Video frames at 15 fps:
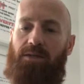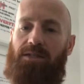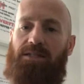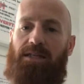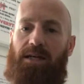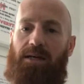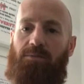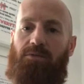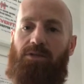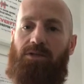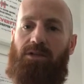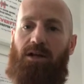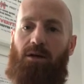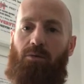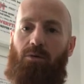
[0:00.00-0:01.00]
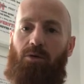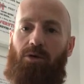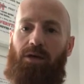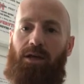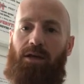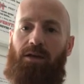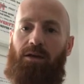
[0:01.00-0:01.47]
It's time to start
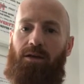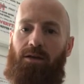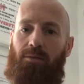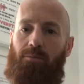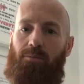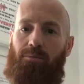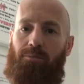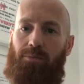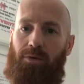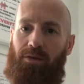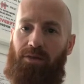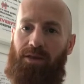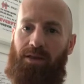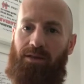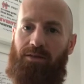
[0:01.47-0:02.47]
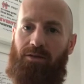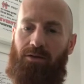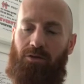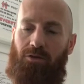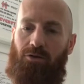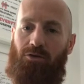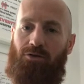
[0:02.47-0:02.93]
working. But at the
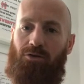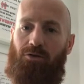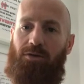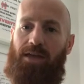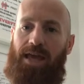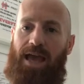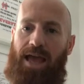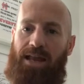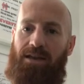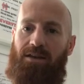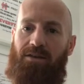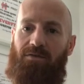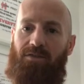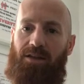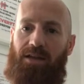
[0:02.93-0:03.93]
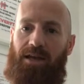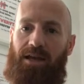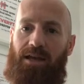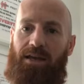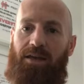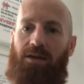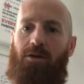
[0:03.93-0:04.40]
end of the
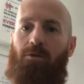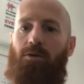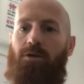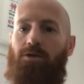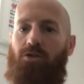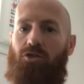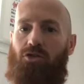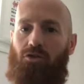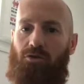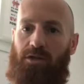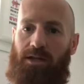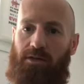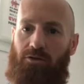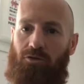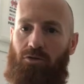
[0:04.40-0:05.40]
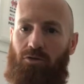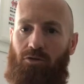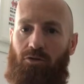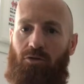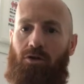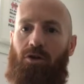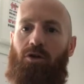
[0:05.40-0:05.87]
day, when you shut that
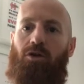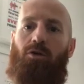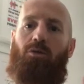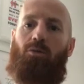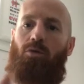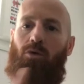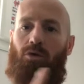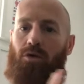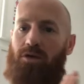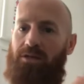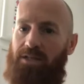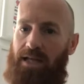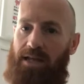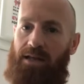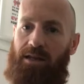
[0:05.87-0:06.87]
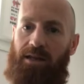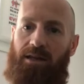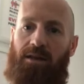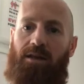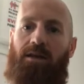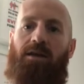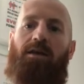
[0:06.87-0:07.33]
door, work has ended
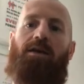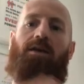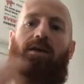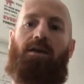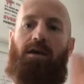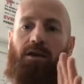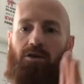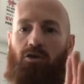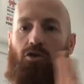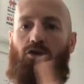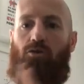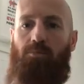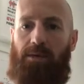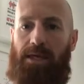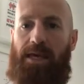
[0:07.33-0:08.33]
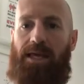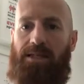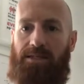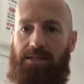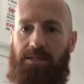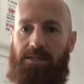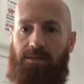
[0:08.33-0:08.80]
and you
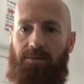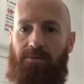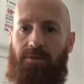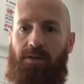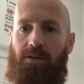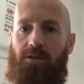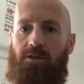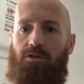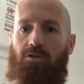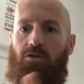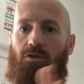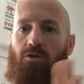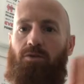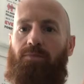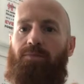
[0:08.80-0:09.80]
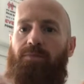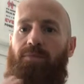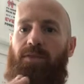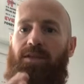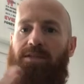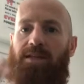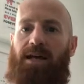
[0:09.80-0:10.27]
begins. So
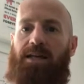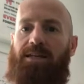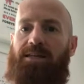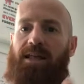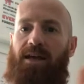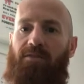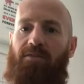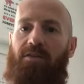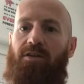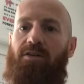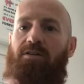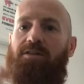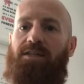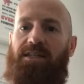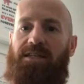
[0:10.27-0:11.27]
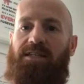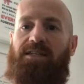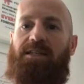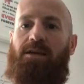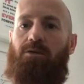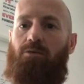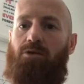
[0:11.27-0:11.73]
there's that definite
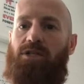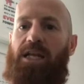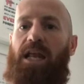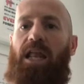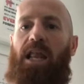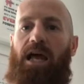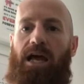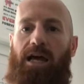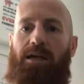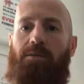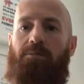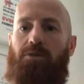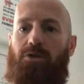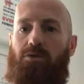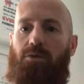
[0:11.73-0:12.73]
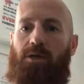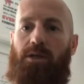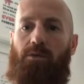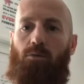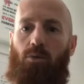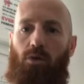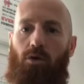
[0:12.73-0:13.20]
distinguishing line
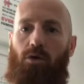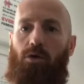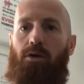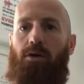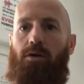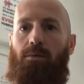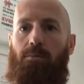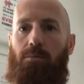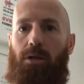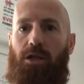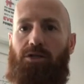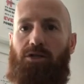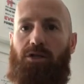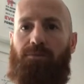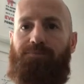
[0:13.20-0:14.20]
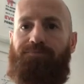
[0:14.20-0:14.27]
between work and pleasure.